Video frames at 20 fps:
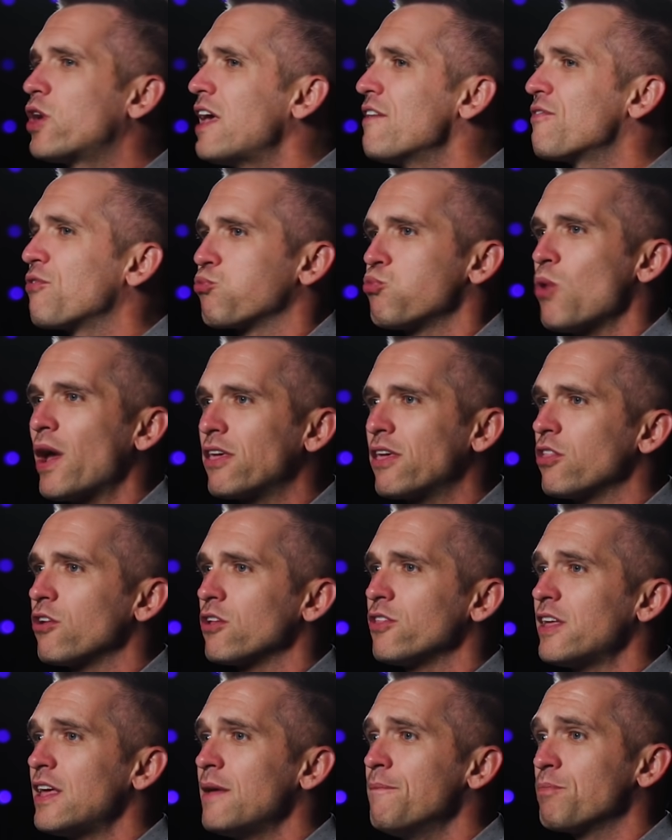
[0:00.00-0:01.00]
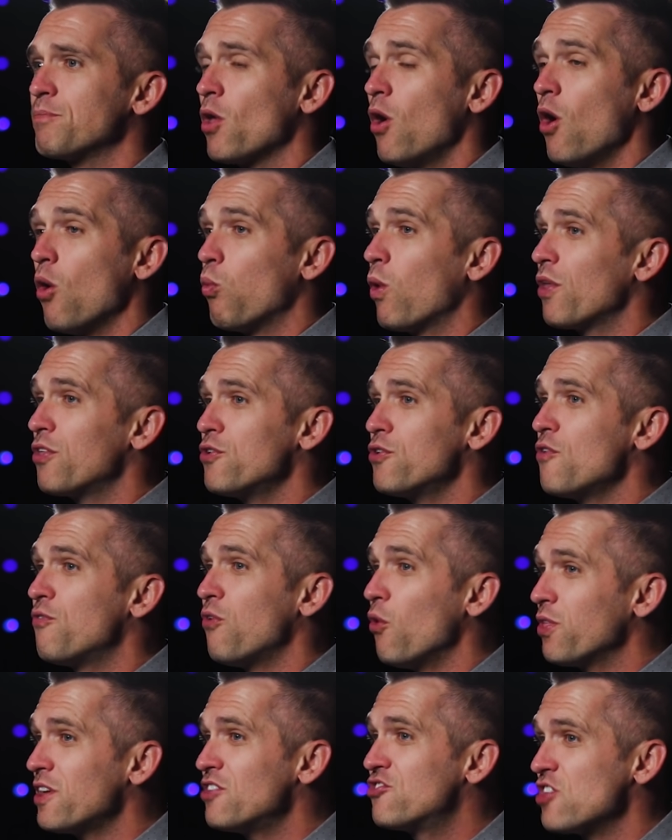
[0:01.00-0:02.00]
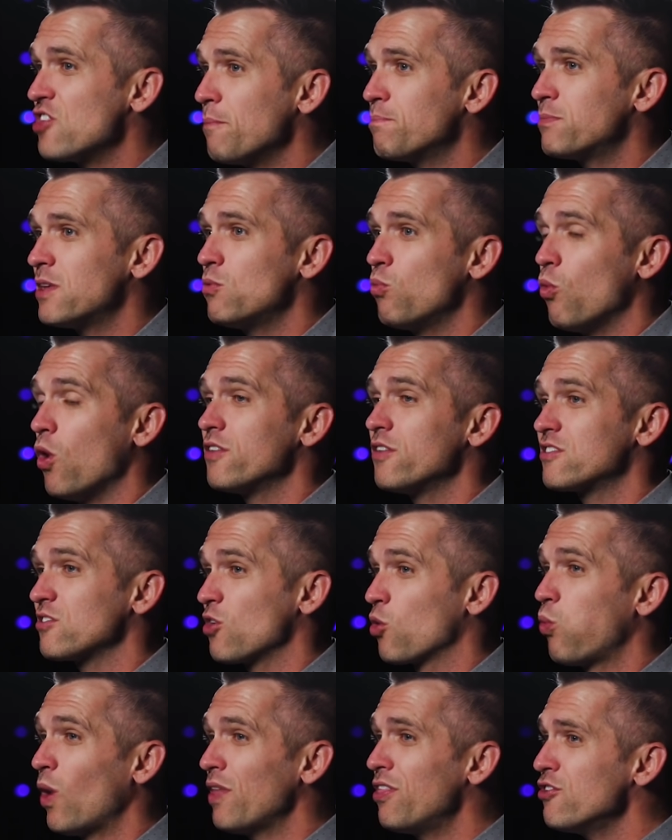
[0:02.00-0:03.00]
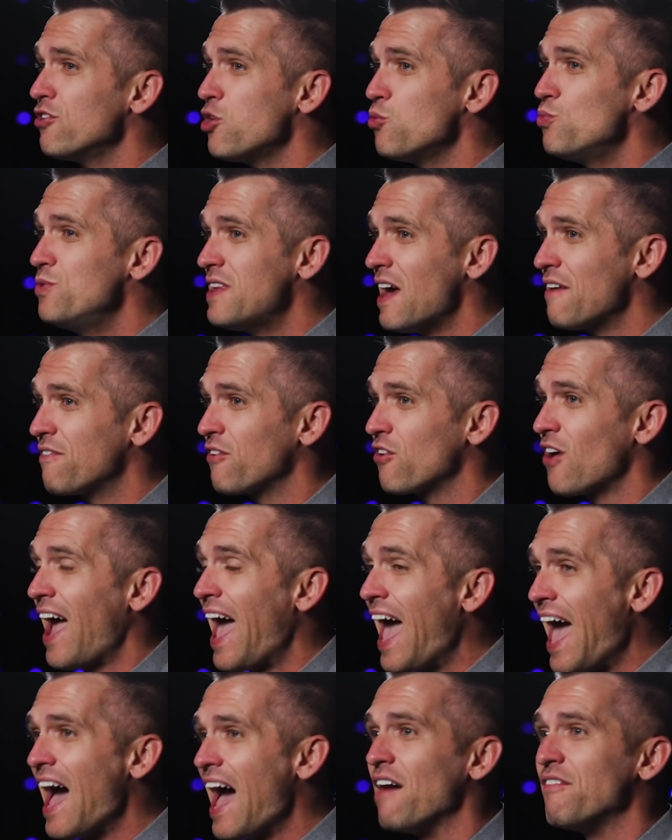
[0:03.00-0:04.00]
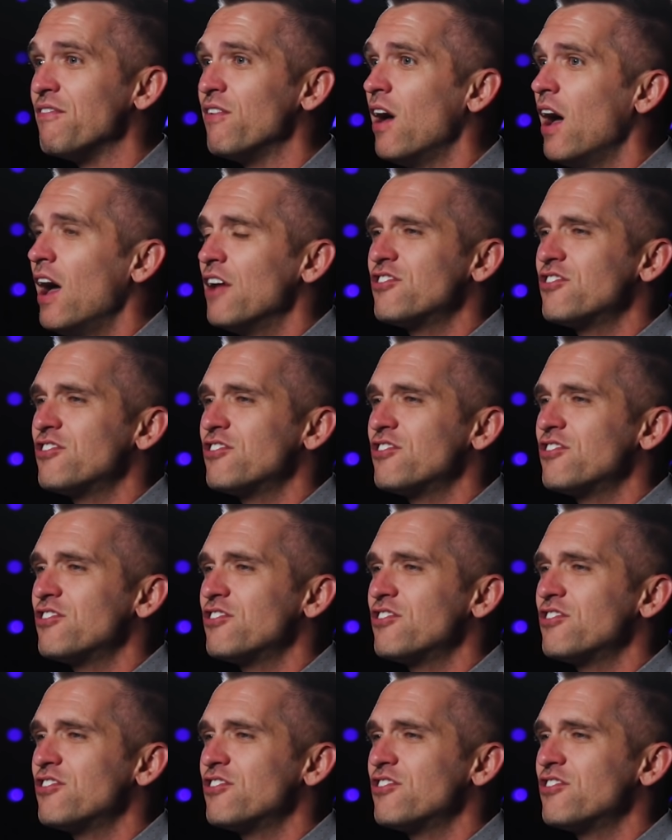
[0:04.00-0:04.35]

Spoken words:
give regularly, whether you've only jumped in once, or whether you never have,